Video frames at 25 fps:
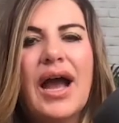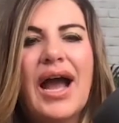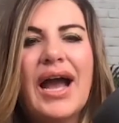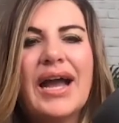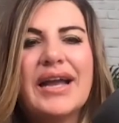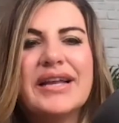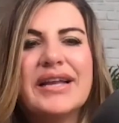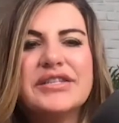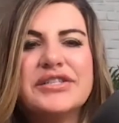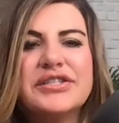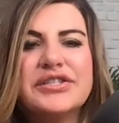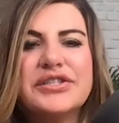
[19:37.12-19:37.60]

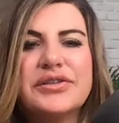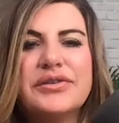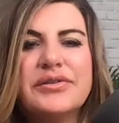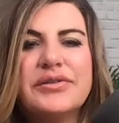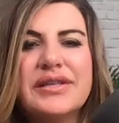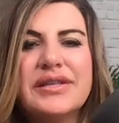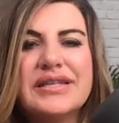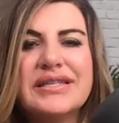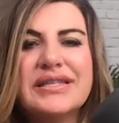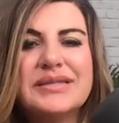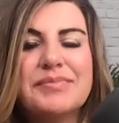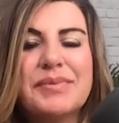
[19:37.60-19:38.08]
I do
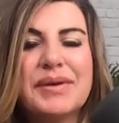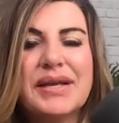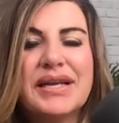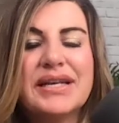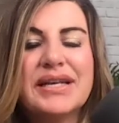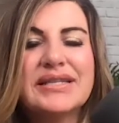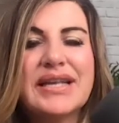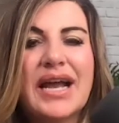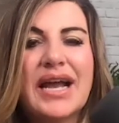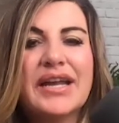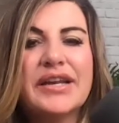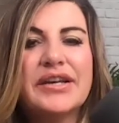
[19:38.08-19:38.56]
this
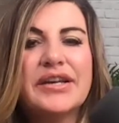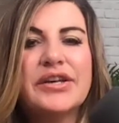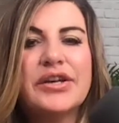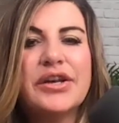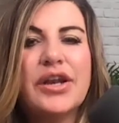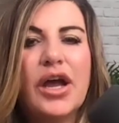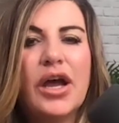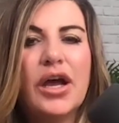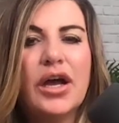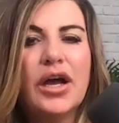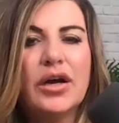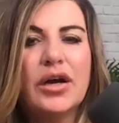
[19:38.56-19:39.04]
because I
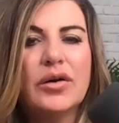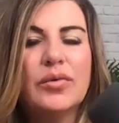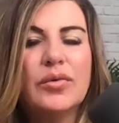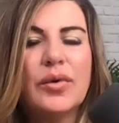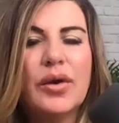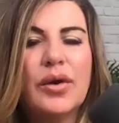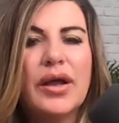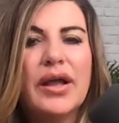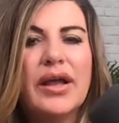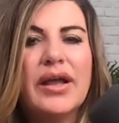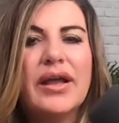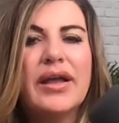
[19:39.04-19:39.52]

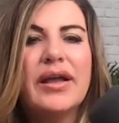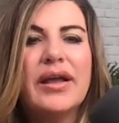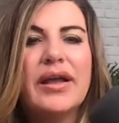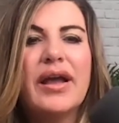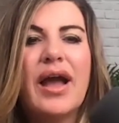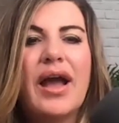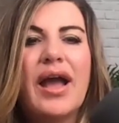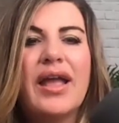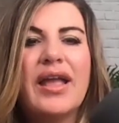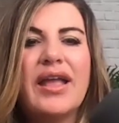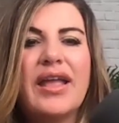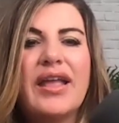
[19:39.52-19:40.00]
know
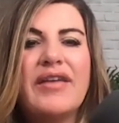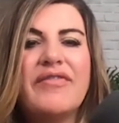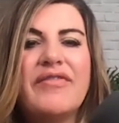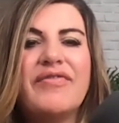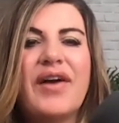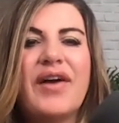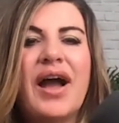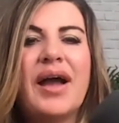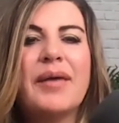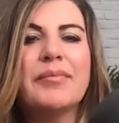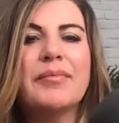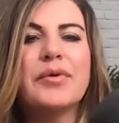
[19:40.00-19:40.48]
if
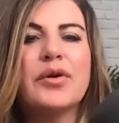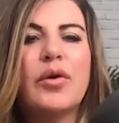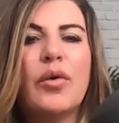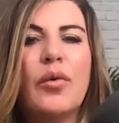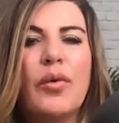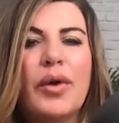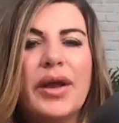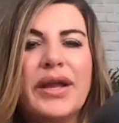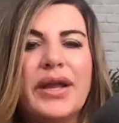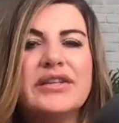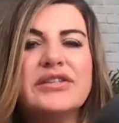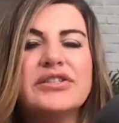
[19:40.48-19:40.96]
I'm
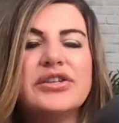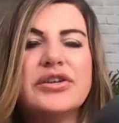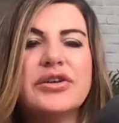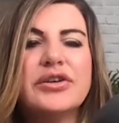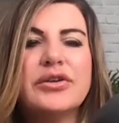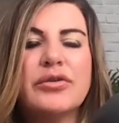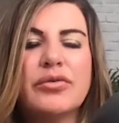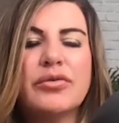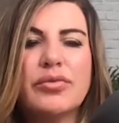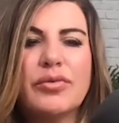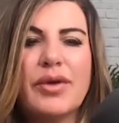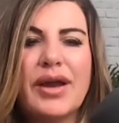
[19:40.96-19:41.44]
going to
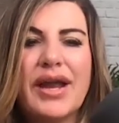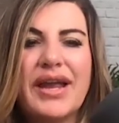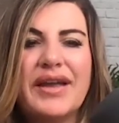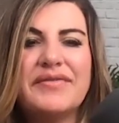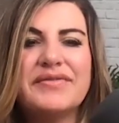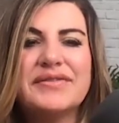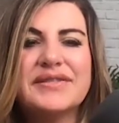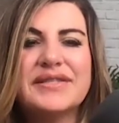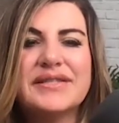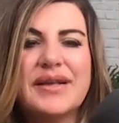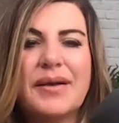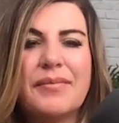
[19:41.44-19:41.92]

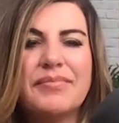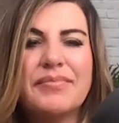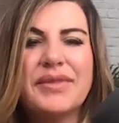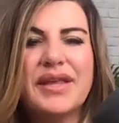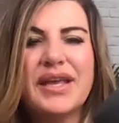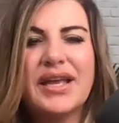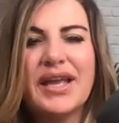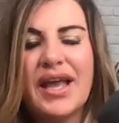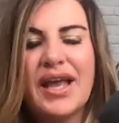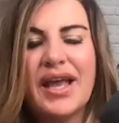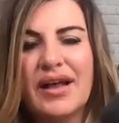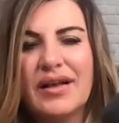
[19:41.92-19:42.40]
crave
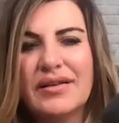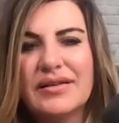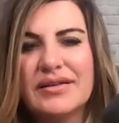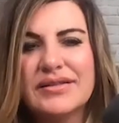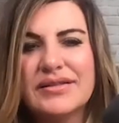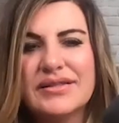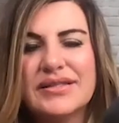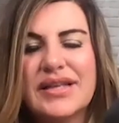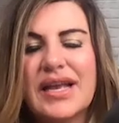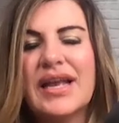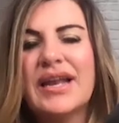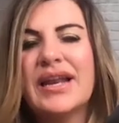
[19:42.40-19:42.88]
something
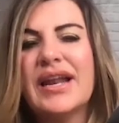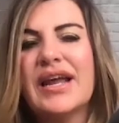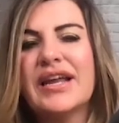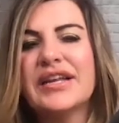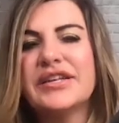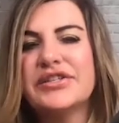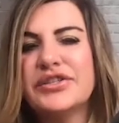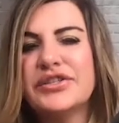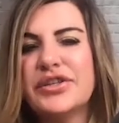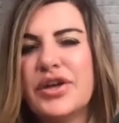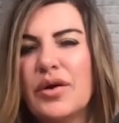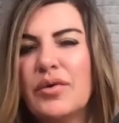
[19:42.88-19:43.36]
else and I
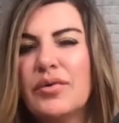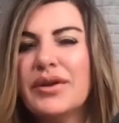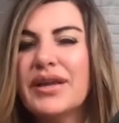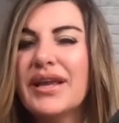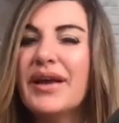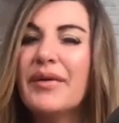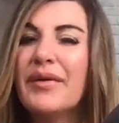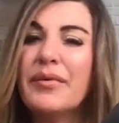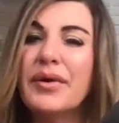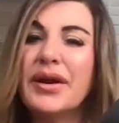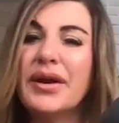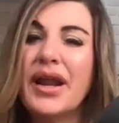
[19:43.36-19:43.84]
don't
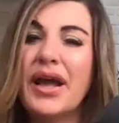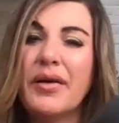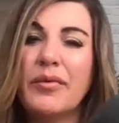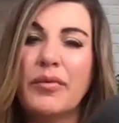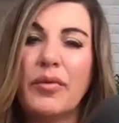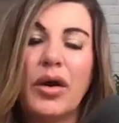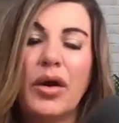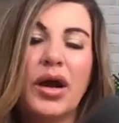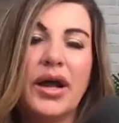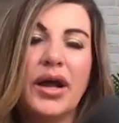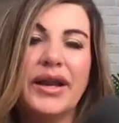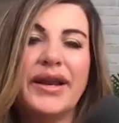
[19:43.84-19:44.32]
get what I
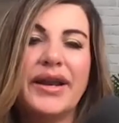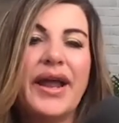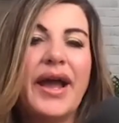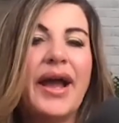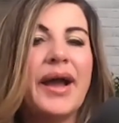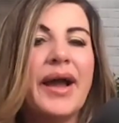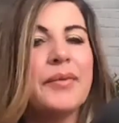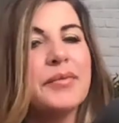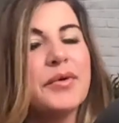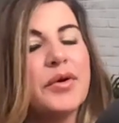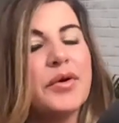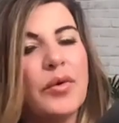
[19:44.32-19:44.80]
want,
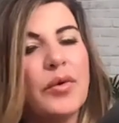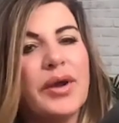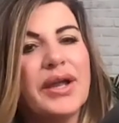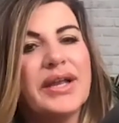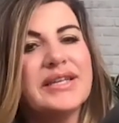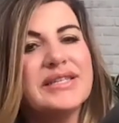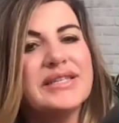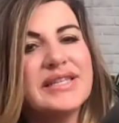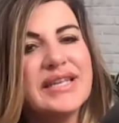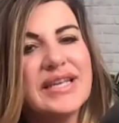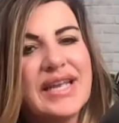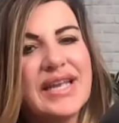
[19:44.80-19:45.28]
I'm
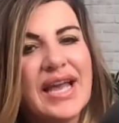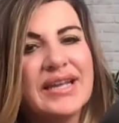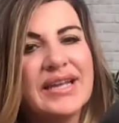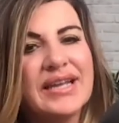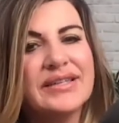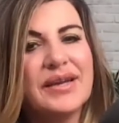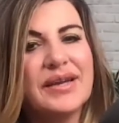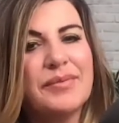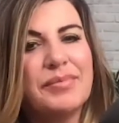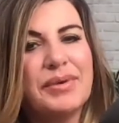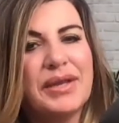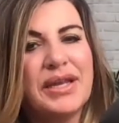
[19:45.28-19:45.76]
going to
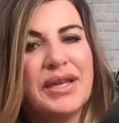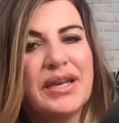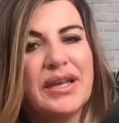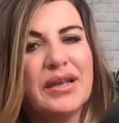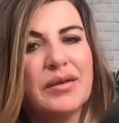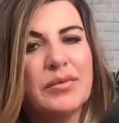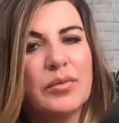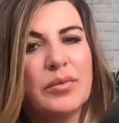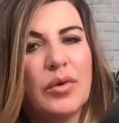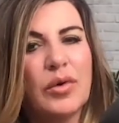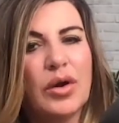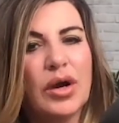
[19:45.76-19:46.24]
end up
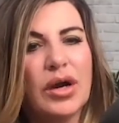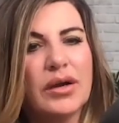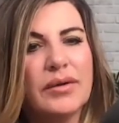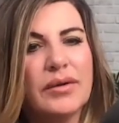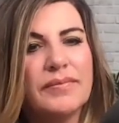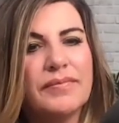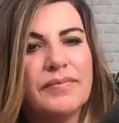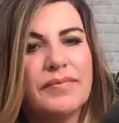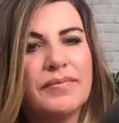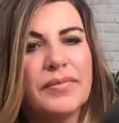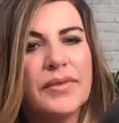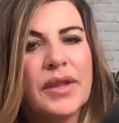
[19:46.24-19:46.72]
eating more.